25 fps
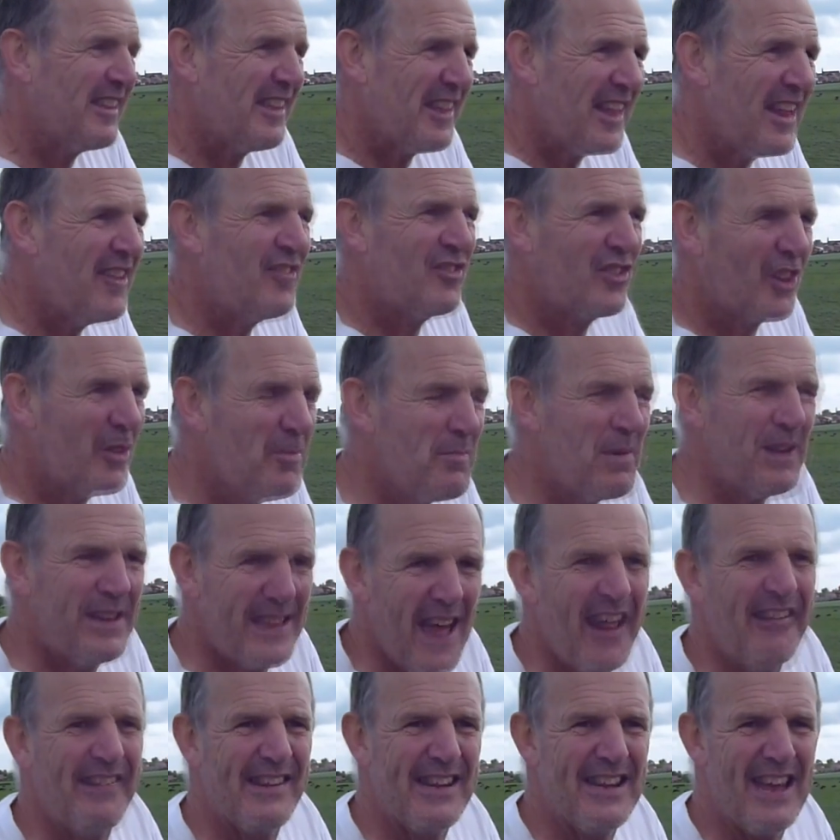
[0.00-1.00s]
it shouldn't be
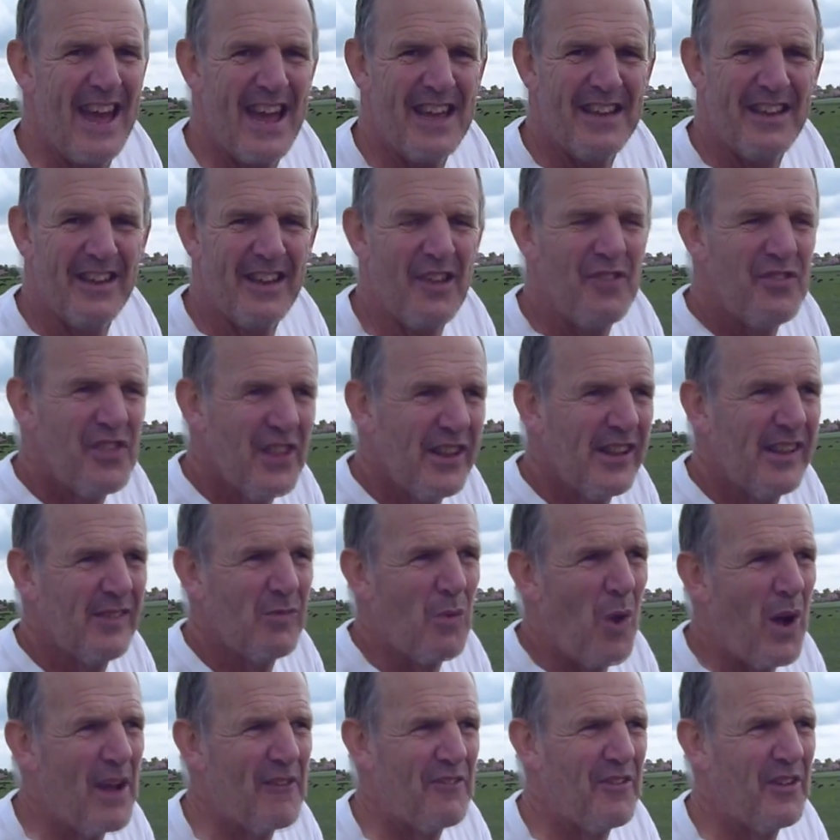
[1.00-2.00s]
designated. If this is
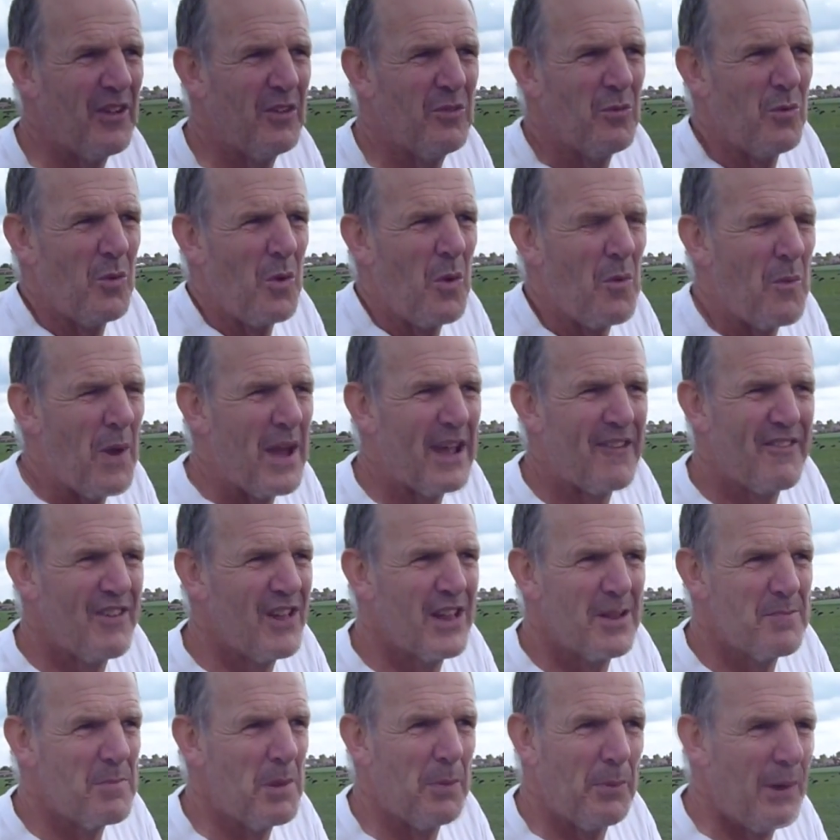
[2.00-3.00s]
Wakefield, what
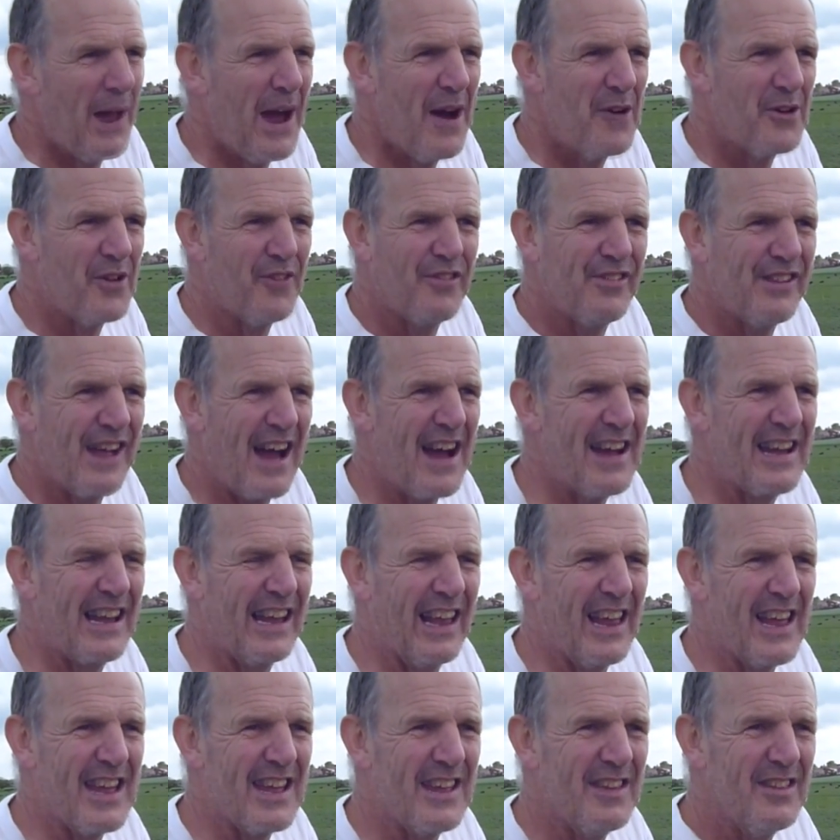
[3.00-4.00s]
Wakefield can be proud of,
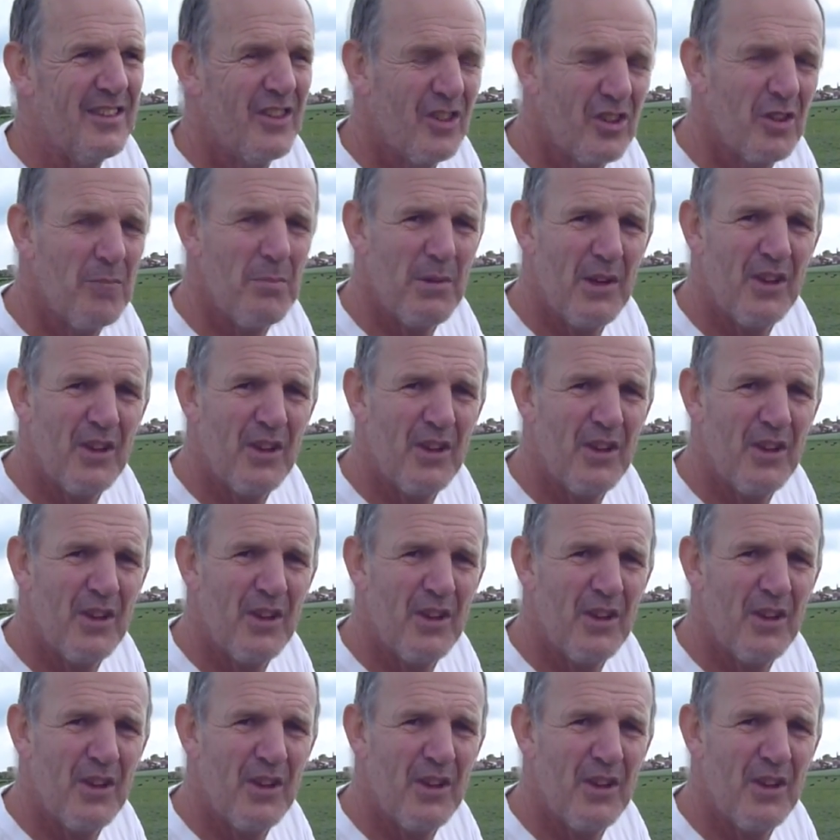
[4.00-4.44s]
cycling, they should be